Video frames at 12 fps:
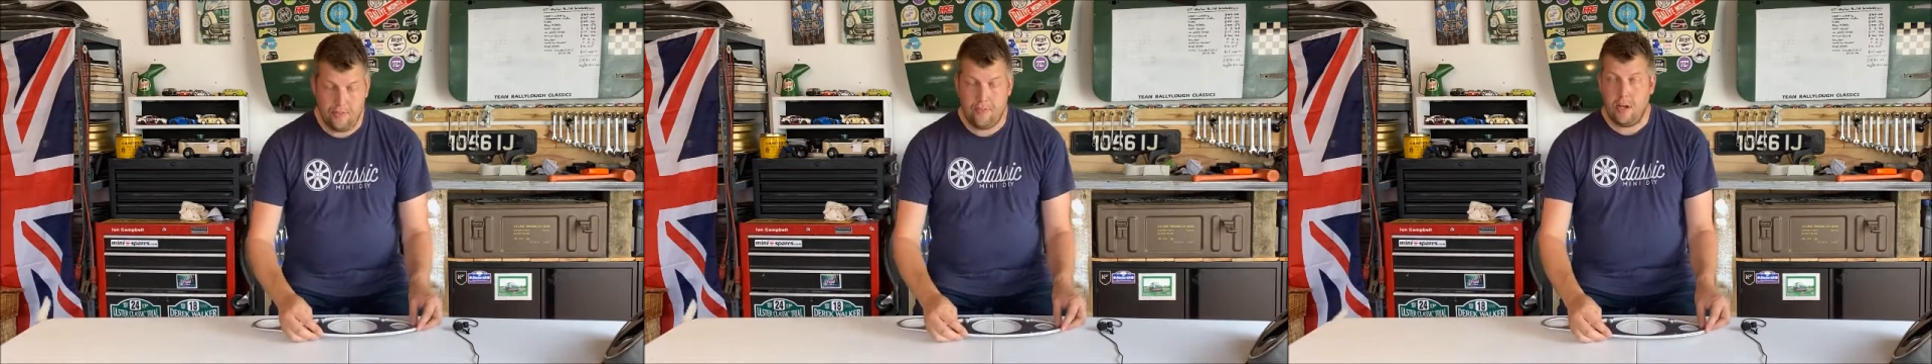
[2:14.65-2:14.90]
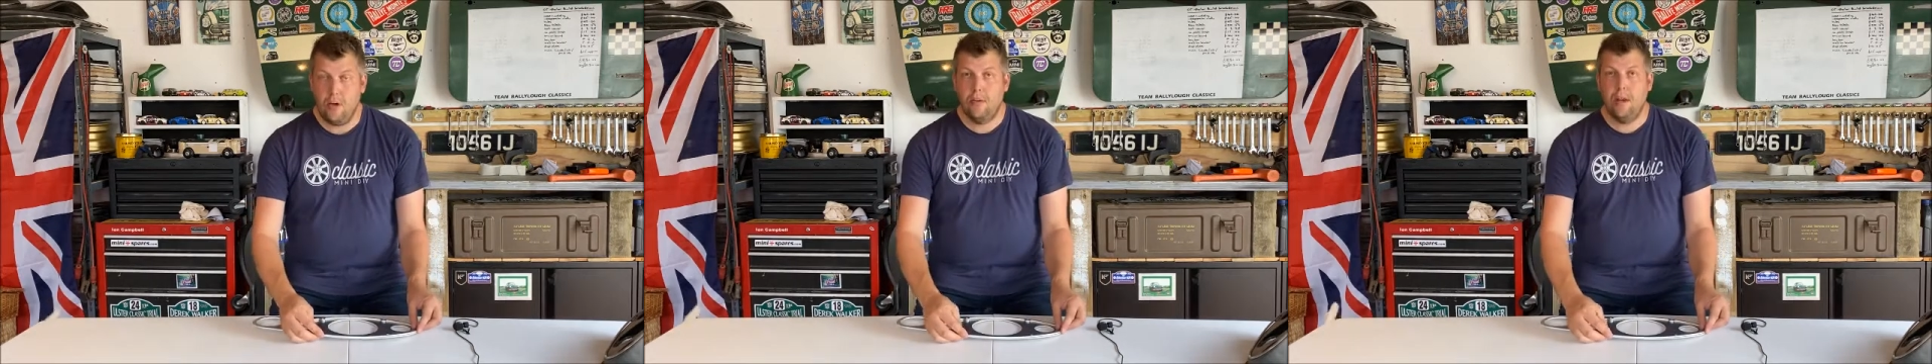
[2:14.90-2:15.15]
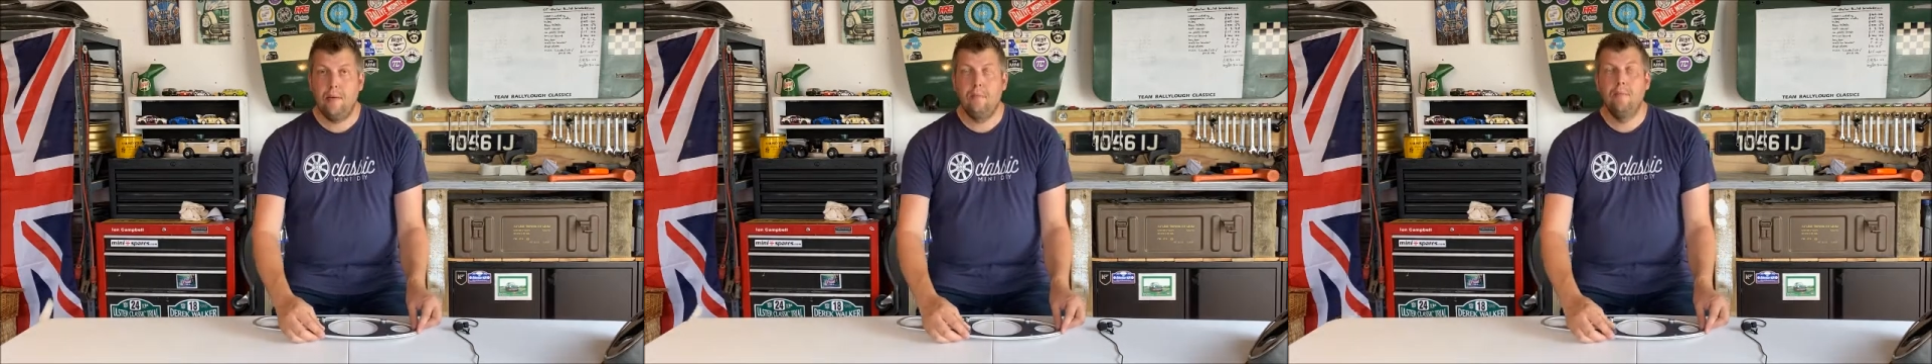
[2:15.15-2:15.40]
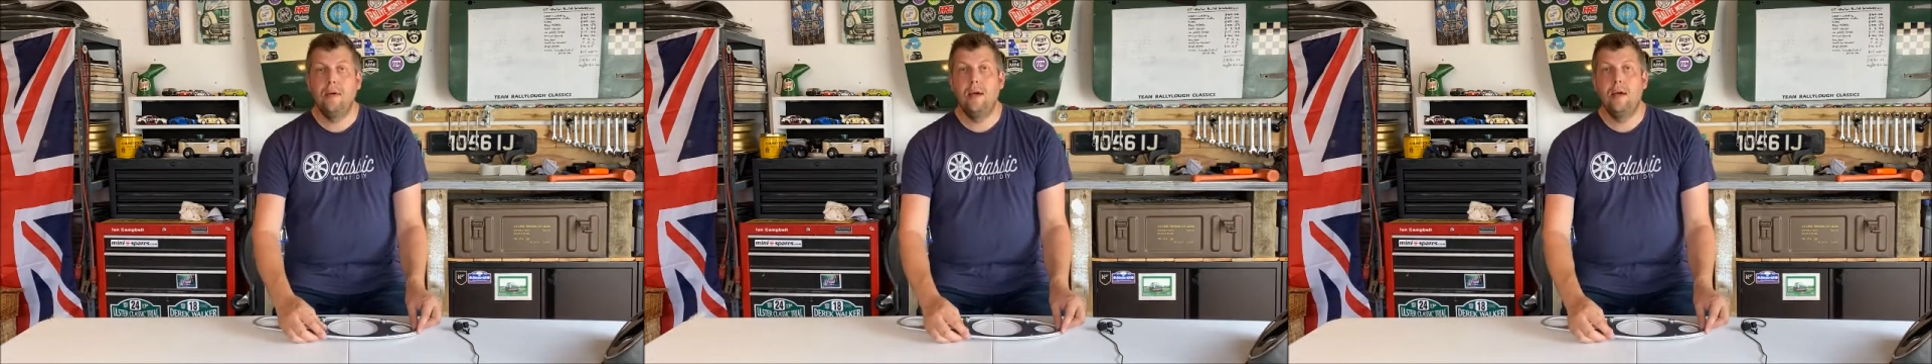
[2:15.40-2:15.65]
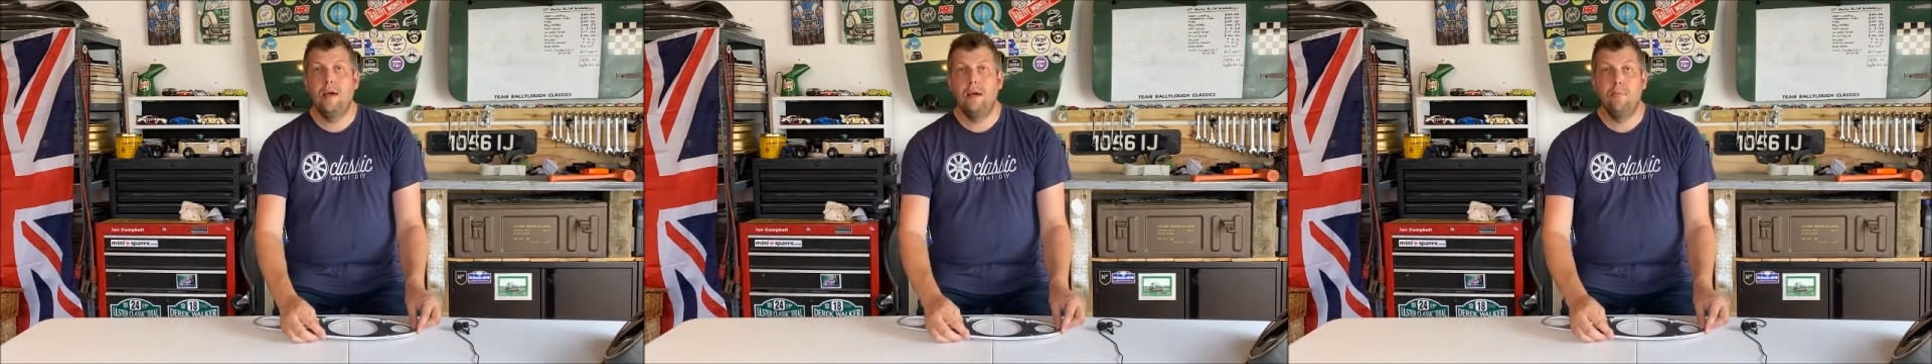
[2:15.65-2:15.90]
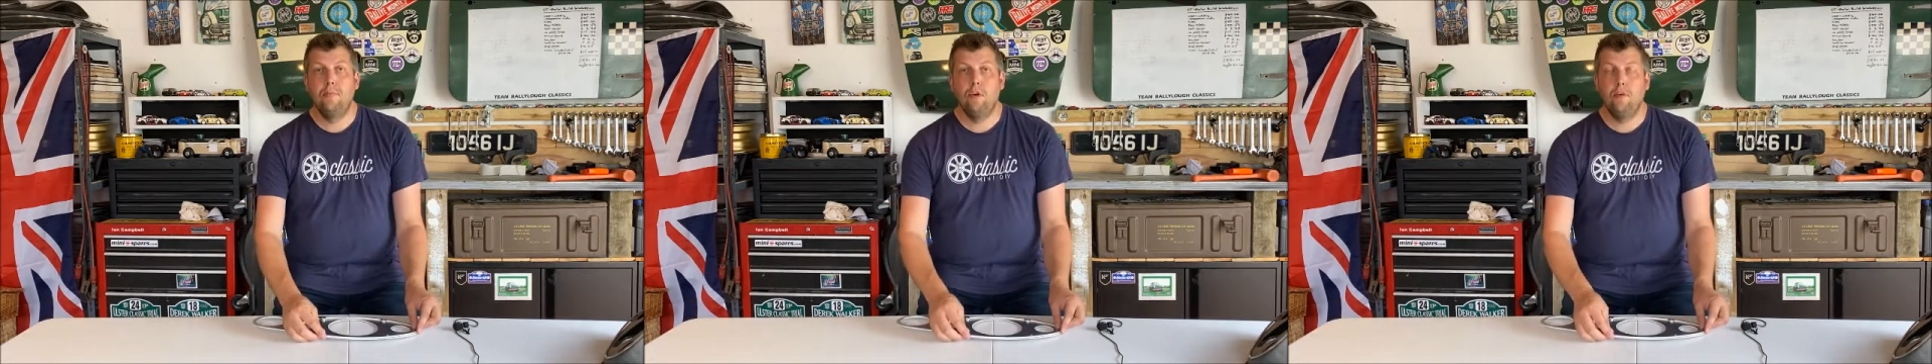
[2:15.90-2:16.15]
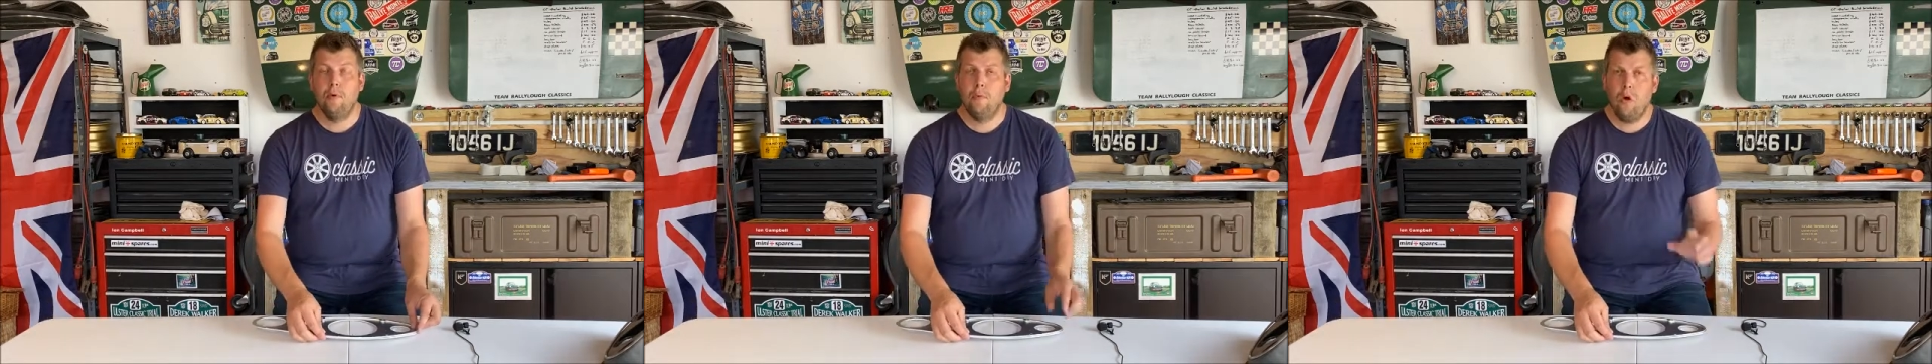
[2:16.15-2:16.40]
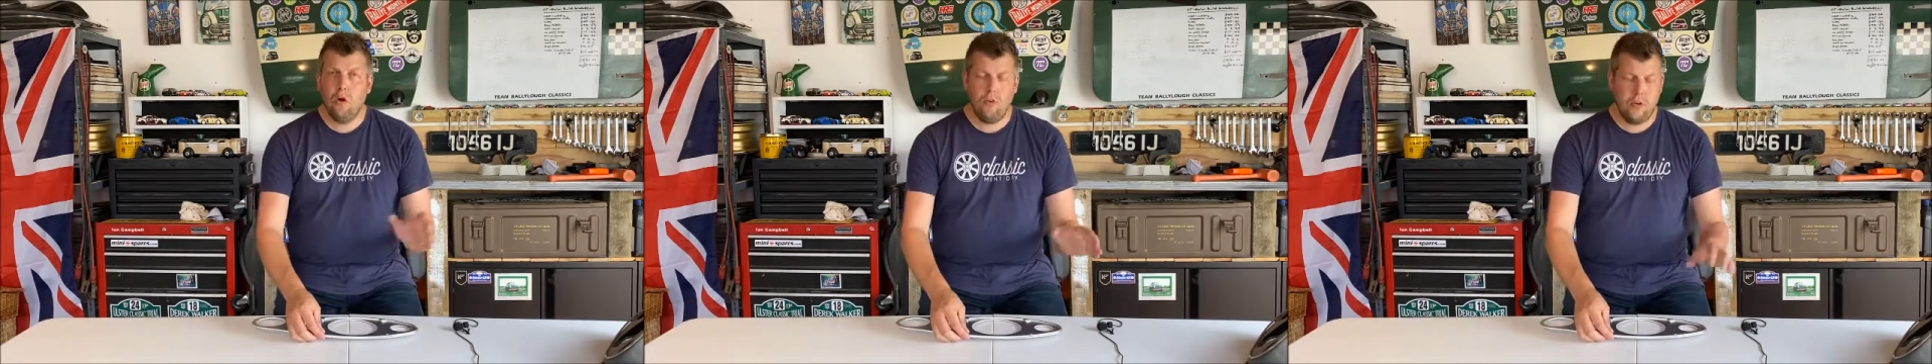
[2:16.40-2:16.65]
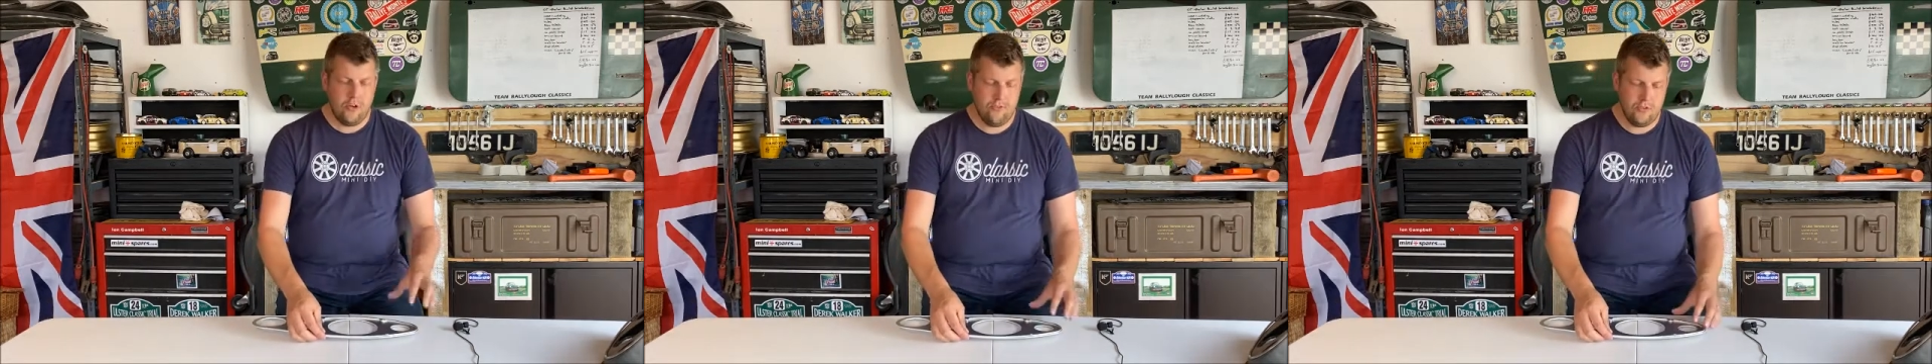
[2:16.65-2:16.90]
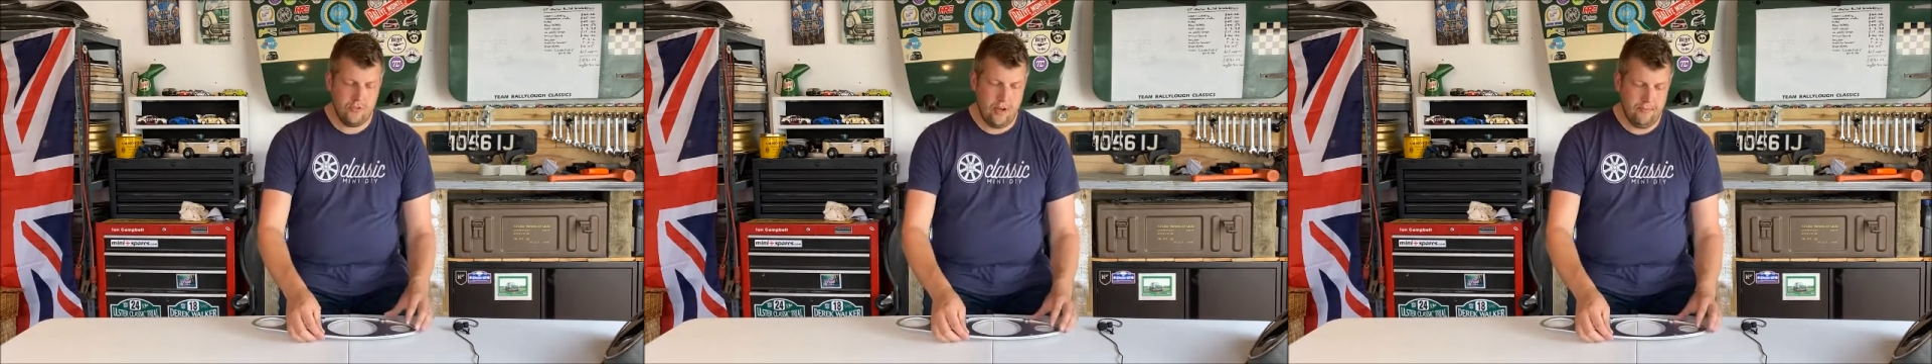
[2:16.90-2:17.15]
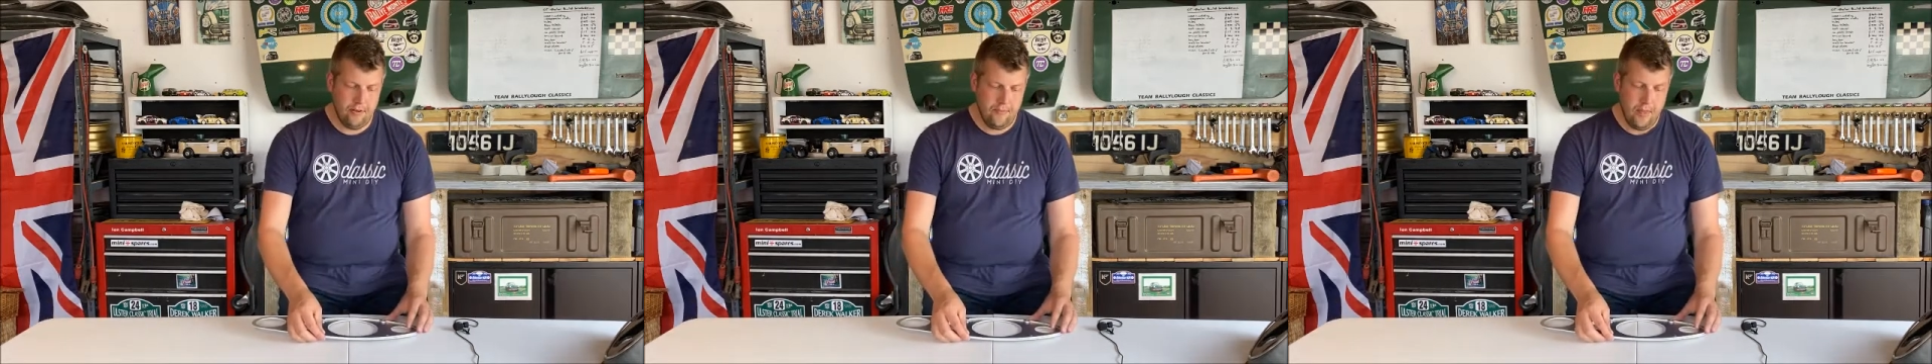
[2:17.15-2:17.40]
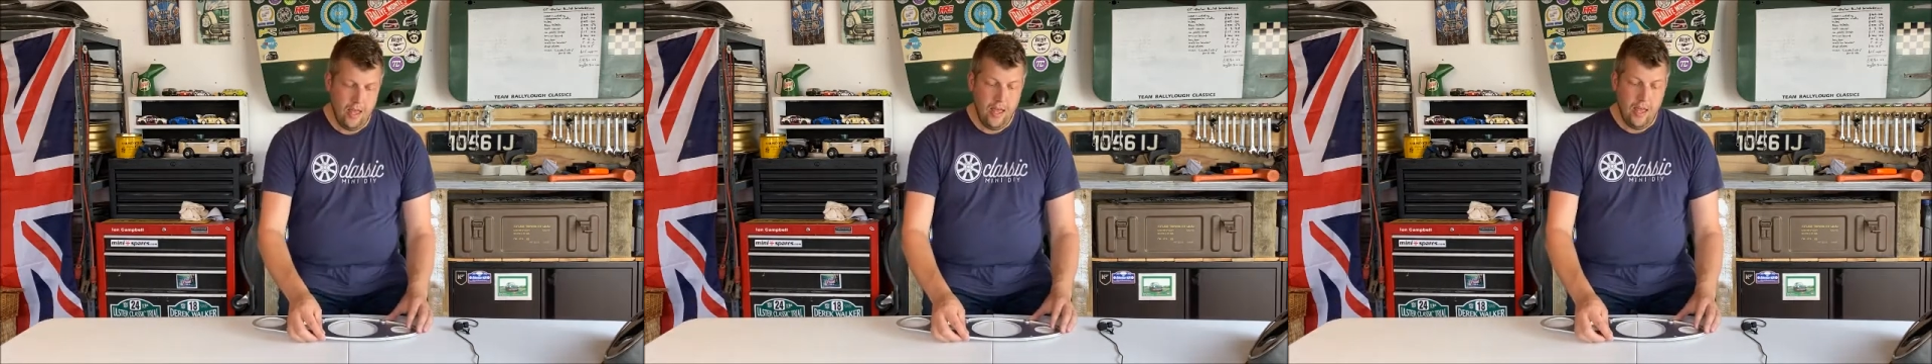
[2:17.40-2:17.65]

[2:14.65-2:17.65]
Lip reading: the video that I put on the walk around of the Traveller,